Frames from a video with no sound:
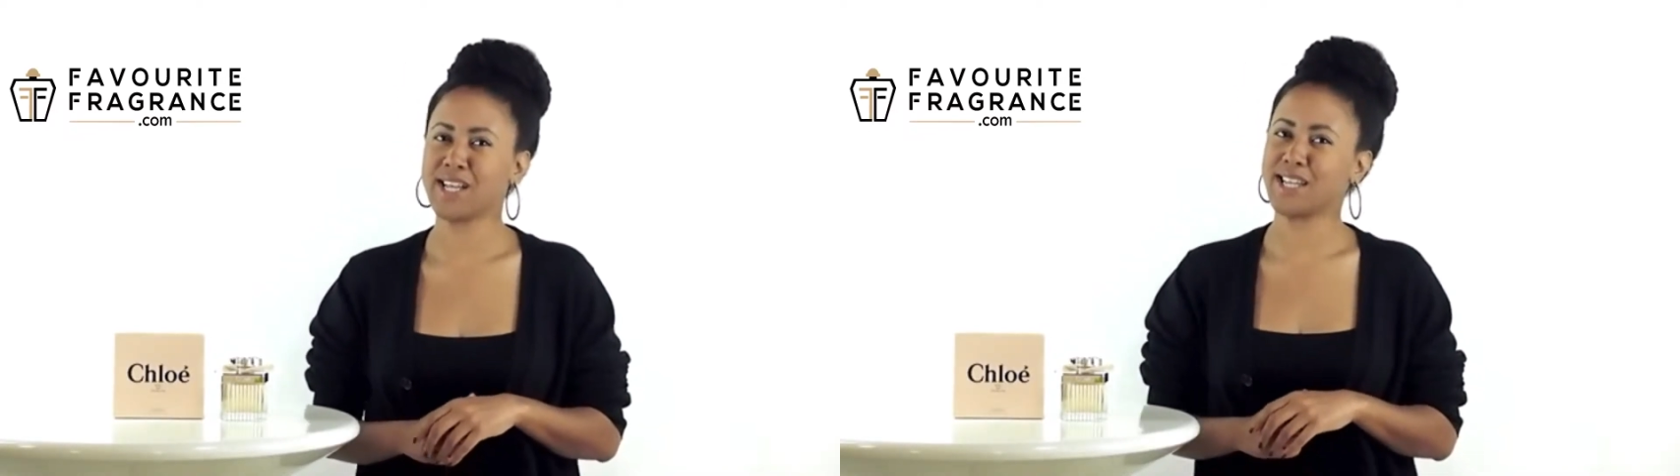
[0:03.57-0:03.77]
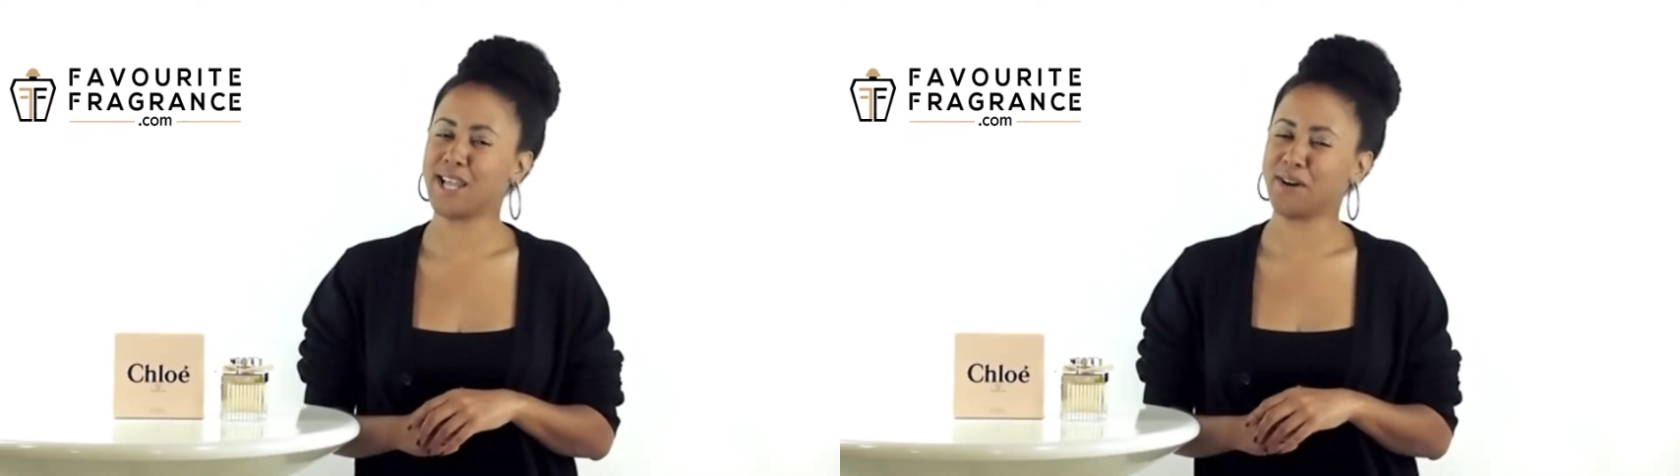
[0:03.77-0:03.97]

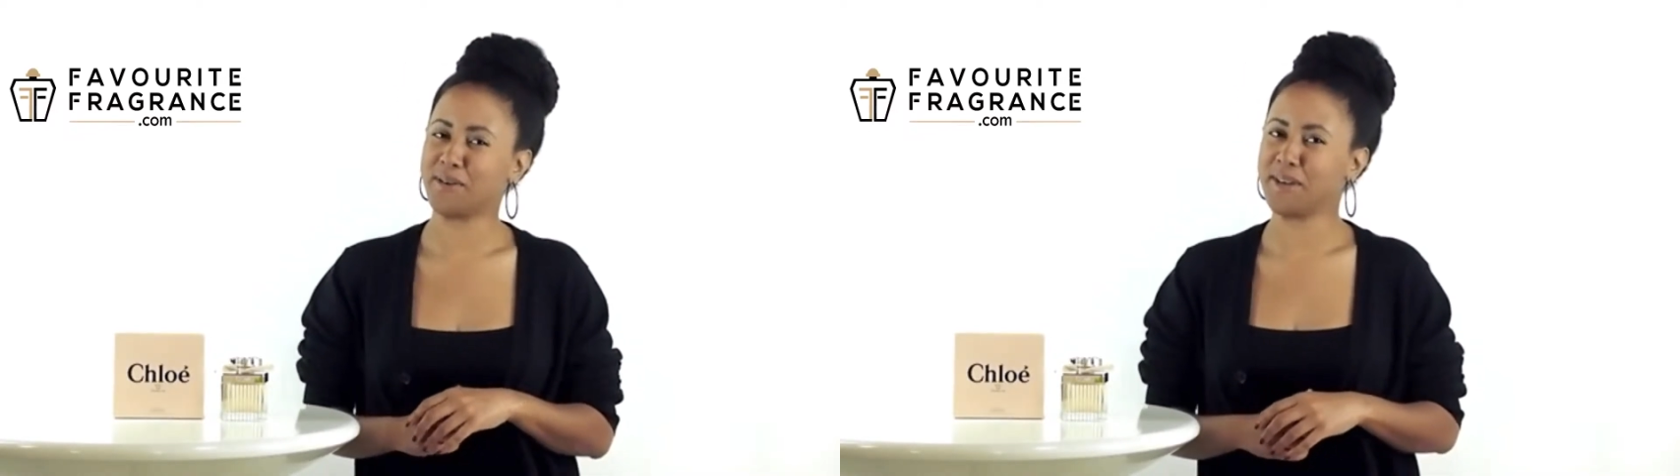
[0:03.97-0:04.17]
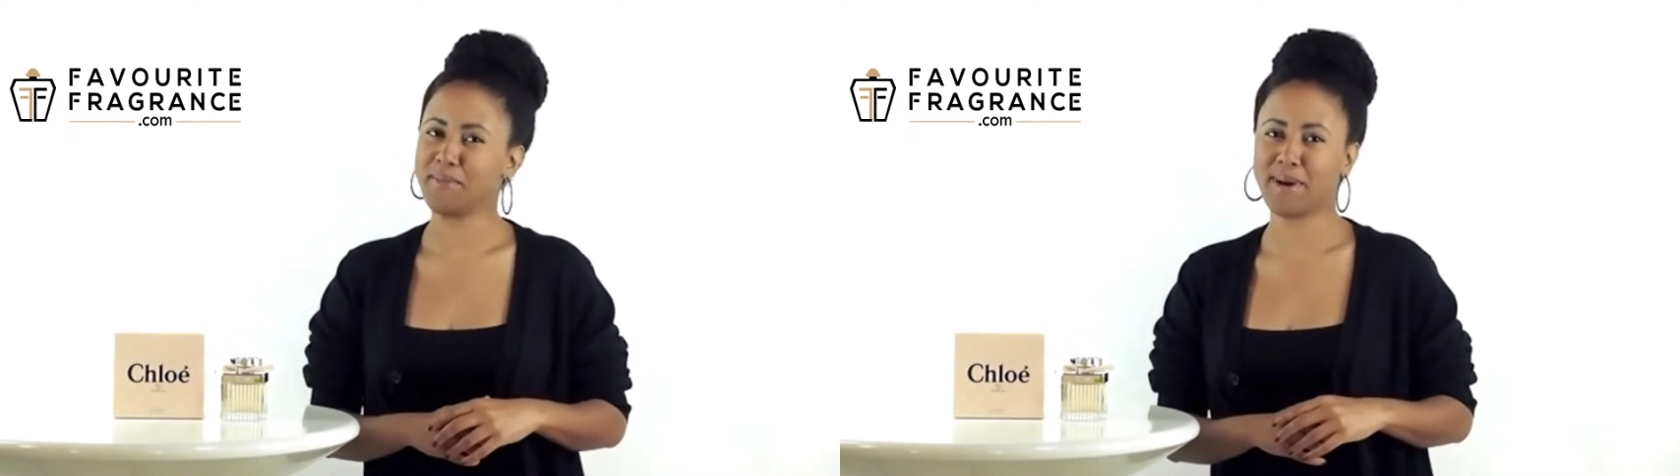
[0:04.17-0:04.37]

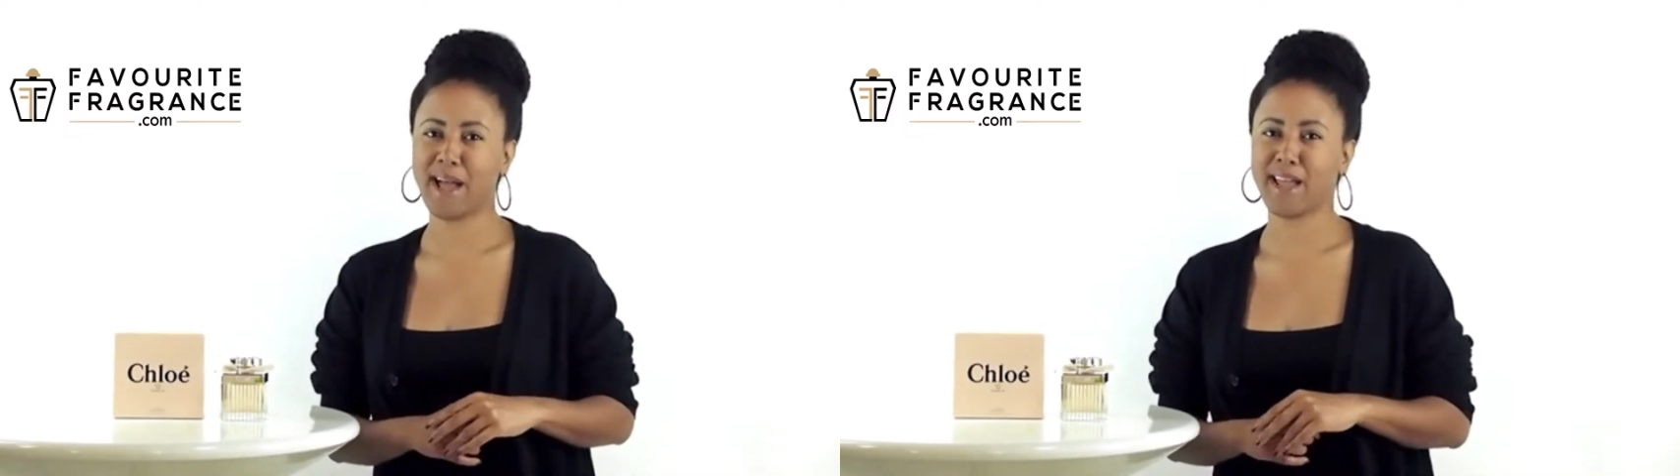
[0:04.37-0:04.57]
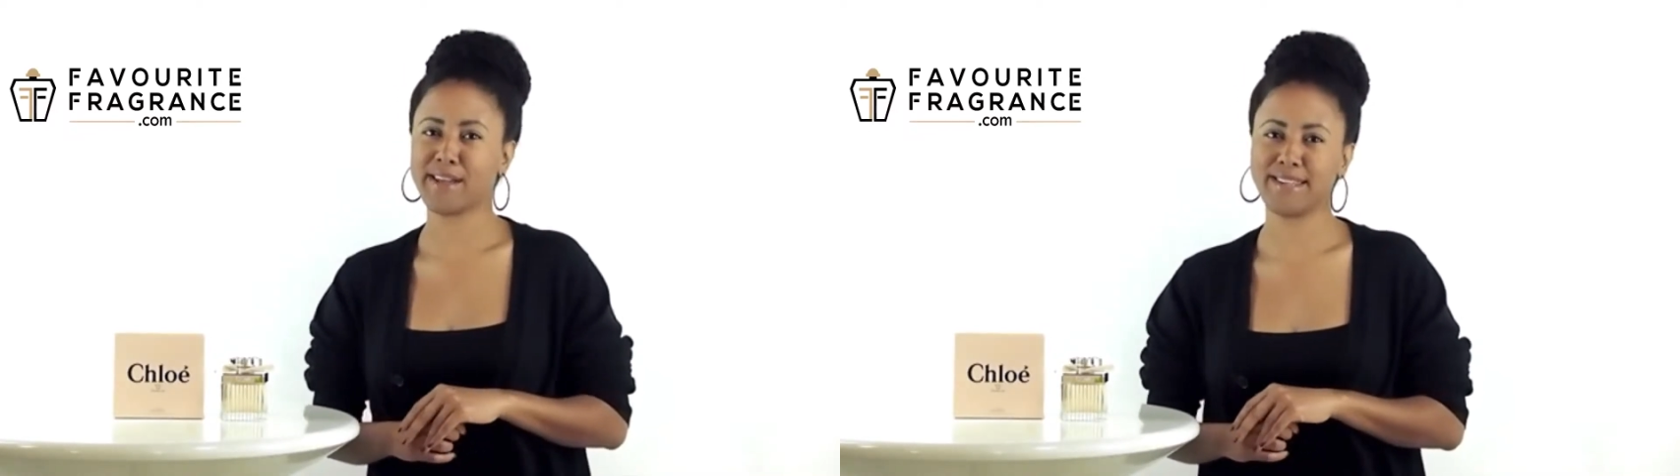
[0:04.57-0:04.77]
Chloe
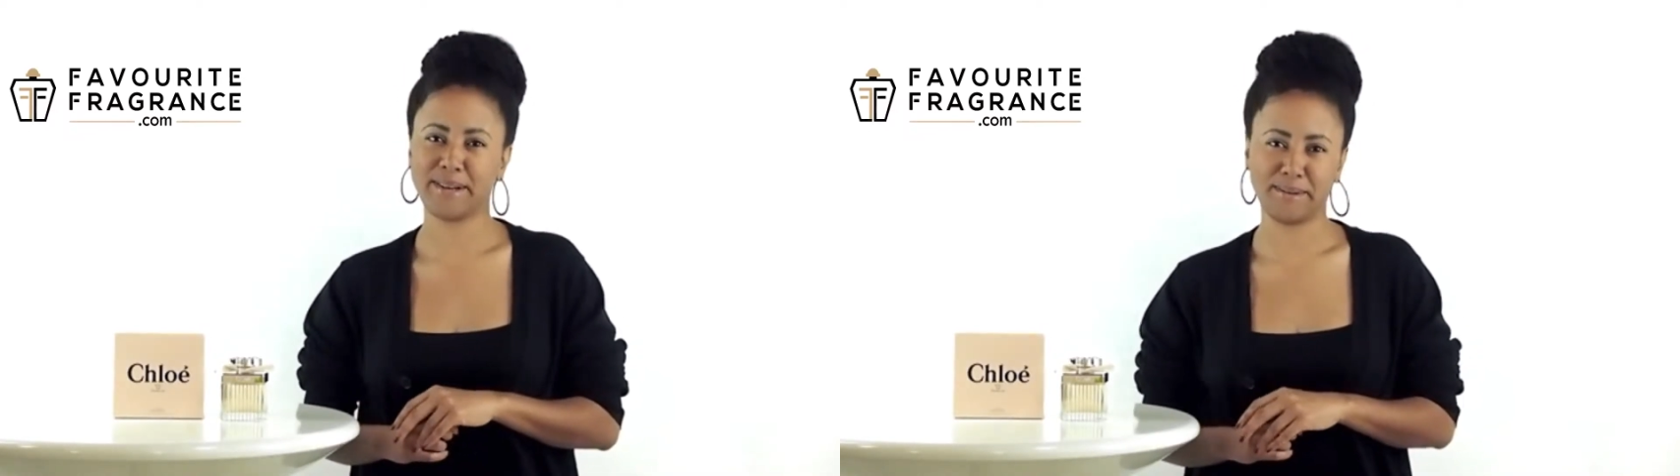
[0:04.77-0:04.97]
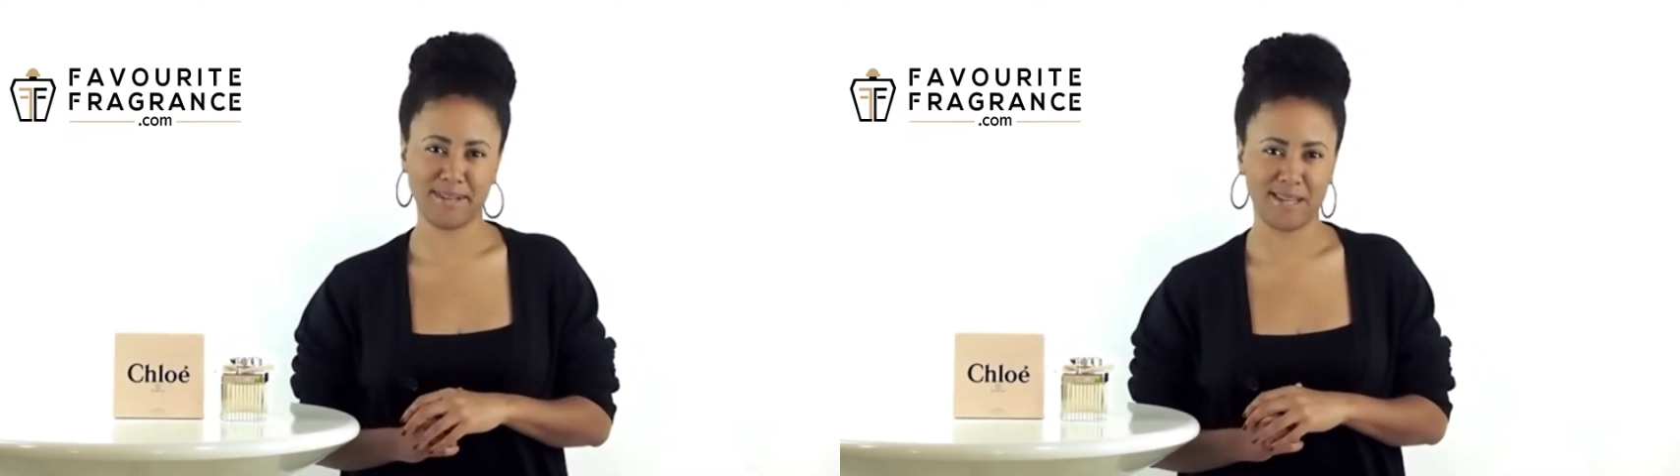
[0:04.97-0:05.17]
by
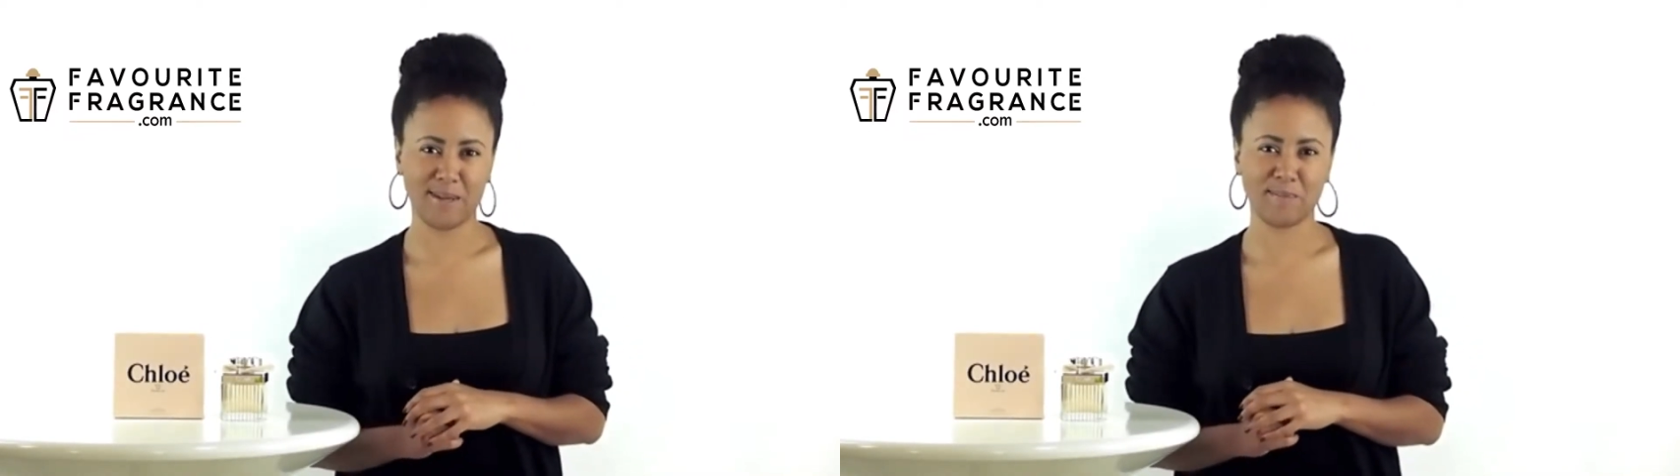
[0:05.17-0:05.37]
Chloe.